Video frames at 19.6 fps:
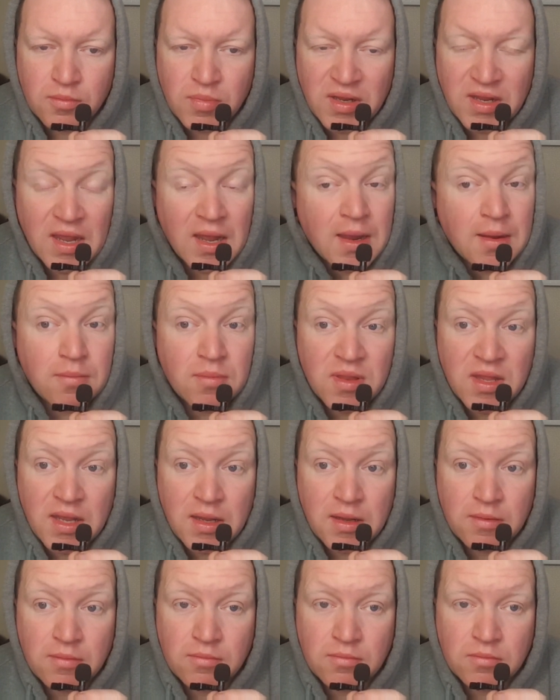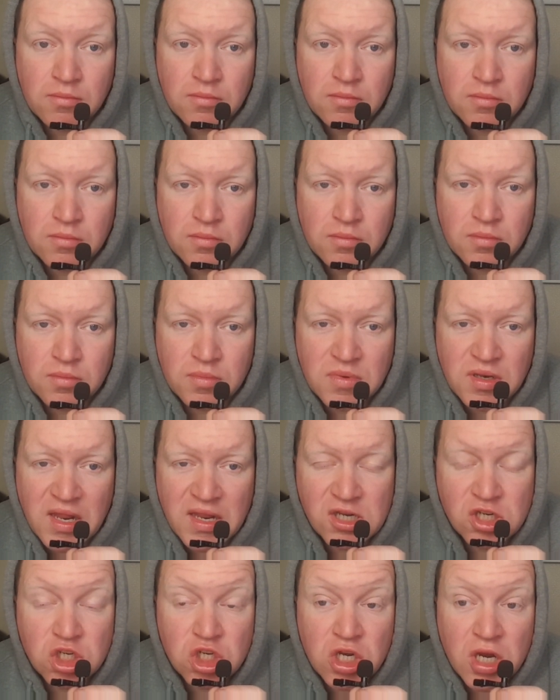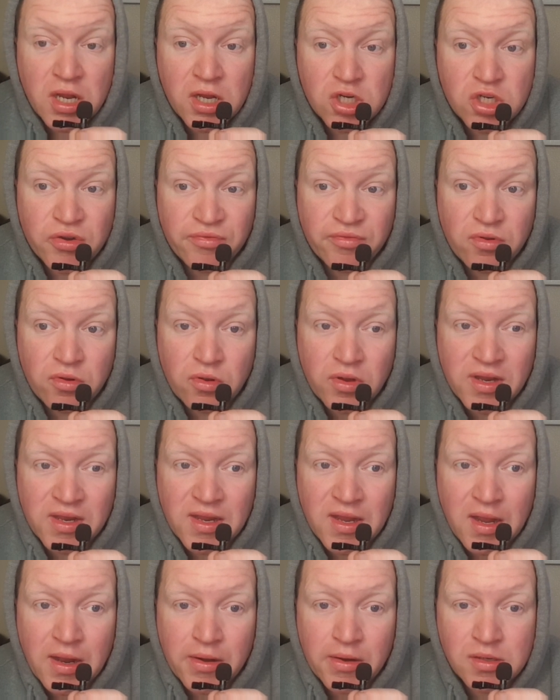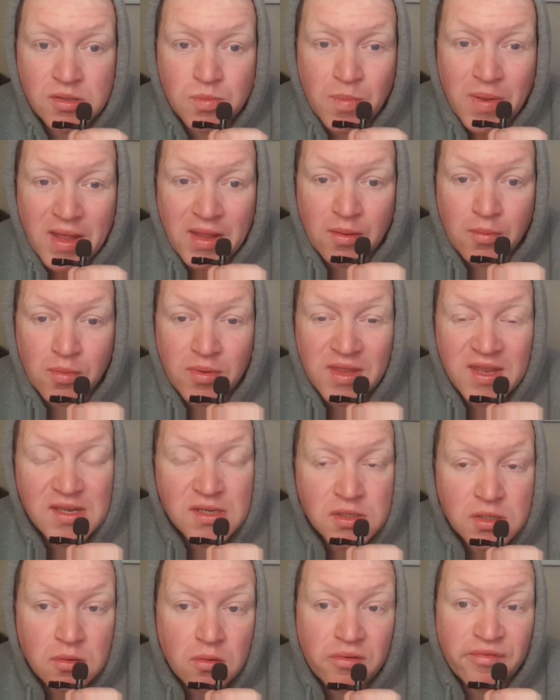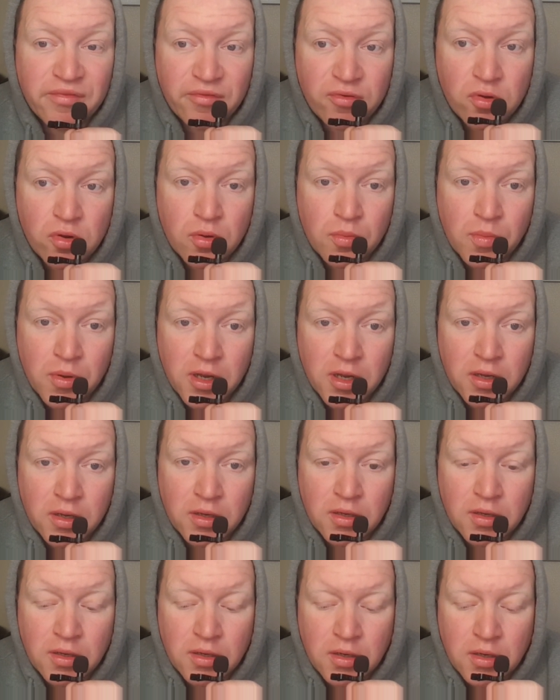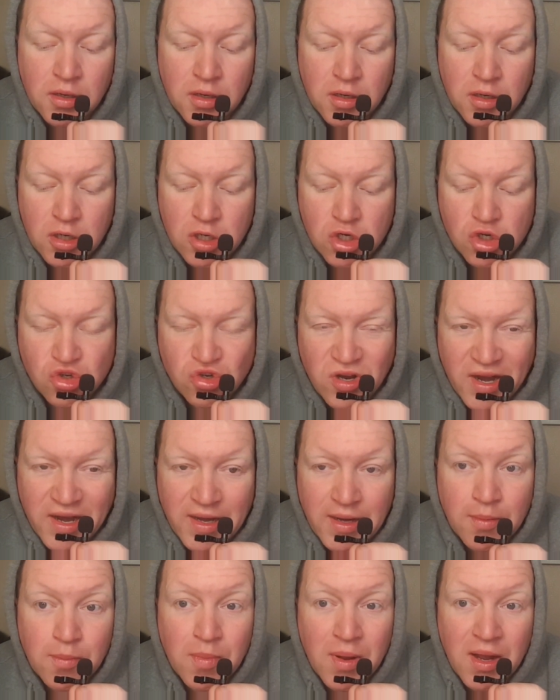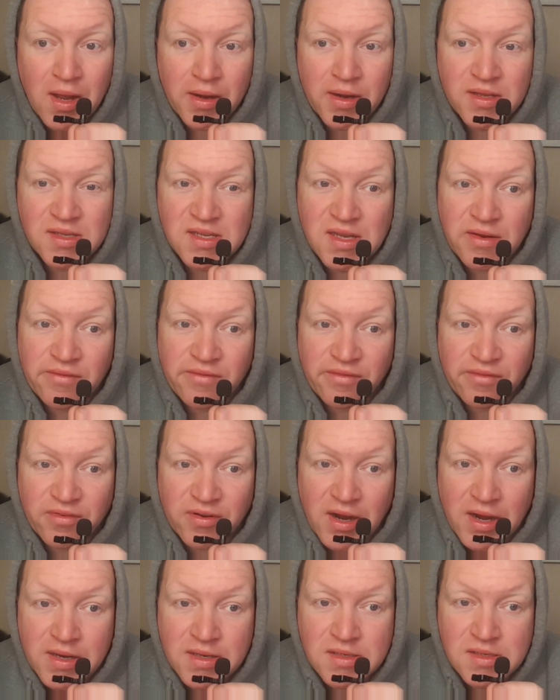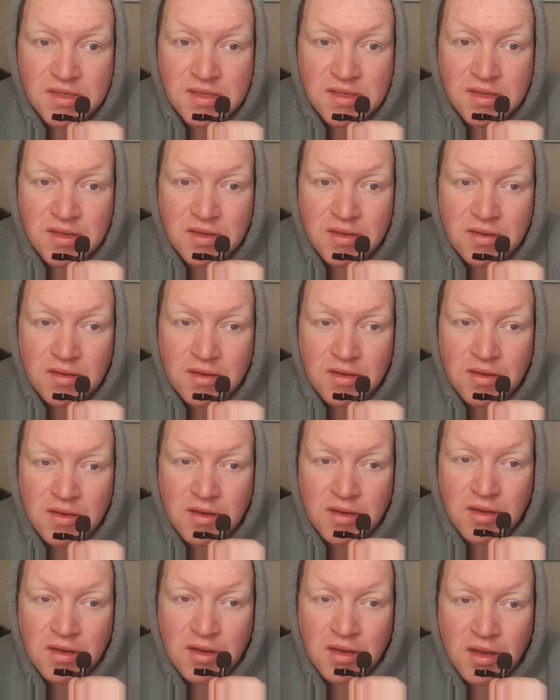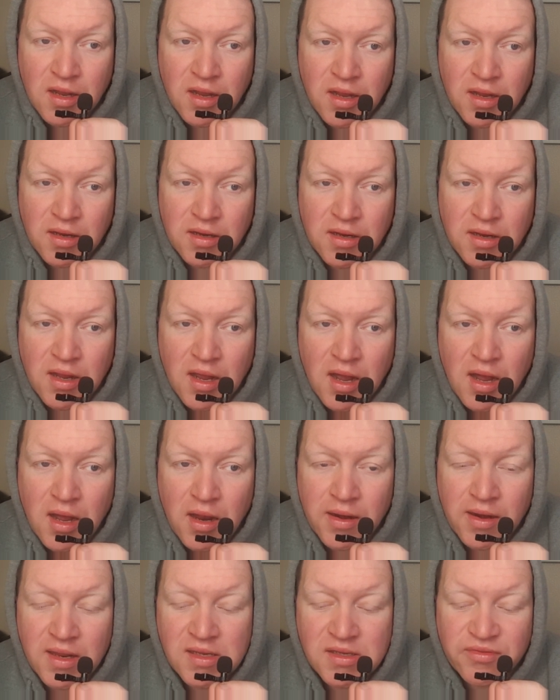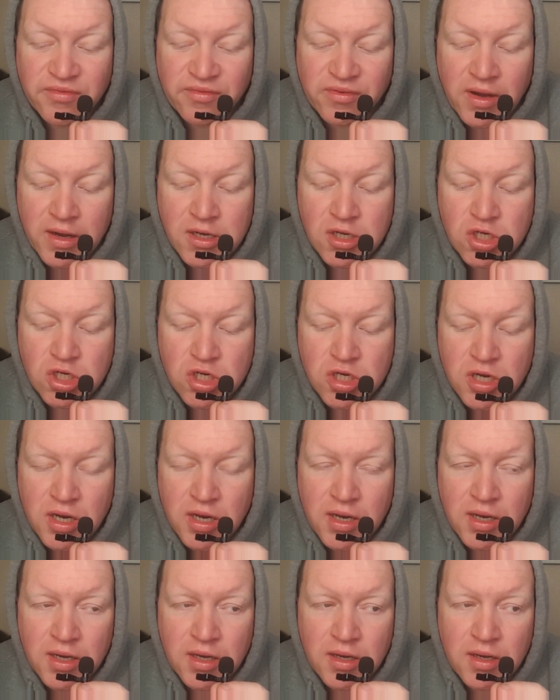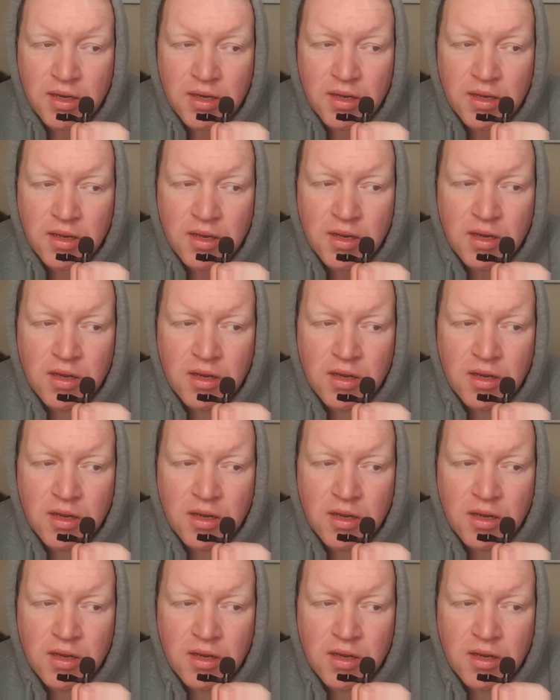became the next challenger for Ngannou's belt. But these two are former training partners in France. Gane is French and